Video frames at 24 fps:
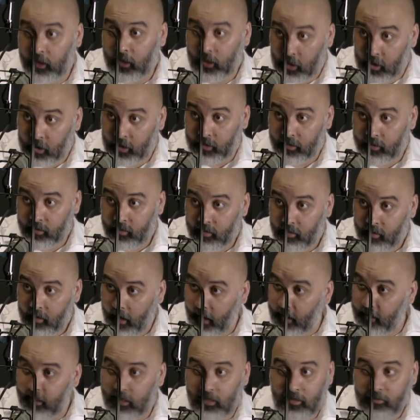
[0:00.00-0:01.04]
good
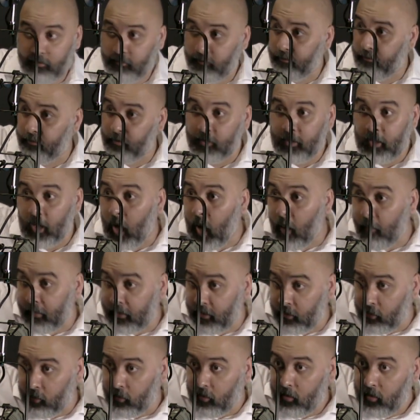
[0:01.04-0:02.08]
and he's
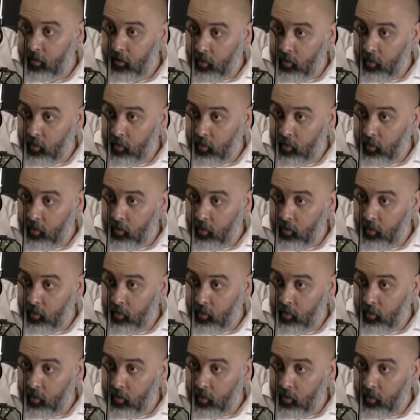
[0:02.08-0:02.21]
phenomenal,